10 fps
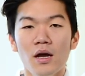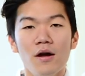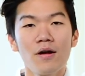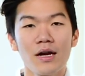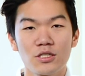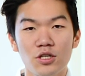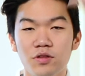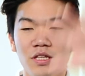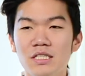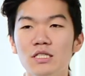Alright, so
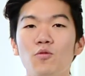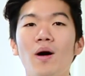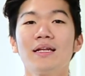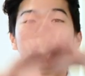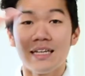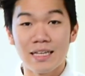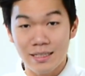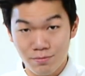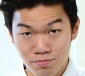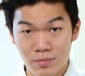this is what
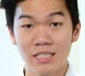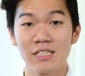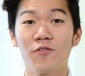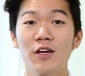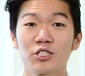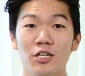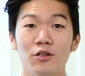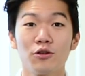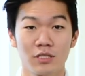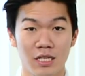his adventure
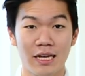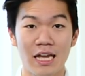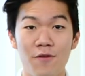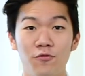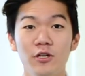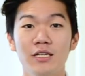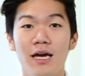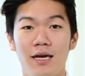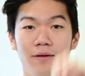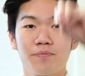looks like every
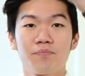day.